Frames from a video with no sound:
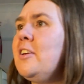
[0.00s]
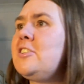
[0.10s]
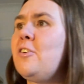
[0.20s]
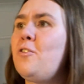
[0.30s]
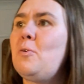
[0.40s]

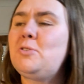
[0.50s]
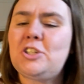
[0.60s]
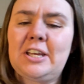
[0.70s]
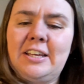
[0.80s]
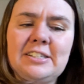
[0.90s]
So from
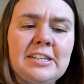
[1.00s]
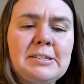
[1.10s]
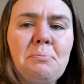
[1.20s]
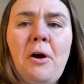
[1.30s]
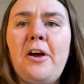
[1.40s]
G, so the
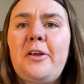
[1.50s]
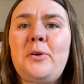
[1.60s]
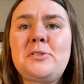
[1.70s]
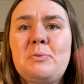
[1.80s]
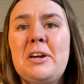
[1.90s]

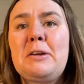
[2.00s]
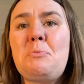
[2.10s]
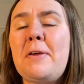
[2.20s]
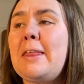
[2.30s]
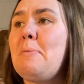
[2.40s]
sopranos, we're going to
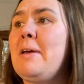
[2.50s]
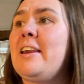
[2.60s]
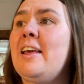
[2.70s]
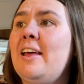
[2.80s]
bring them in.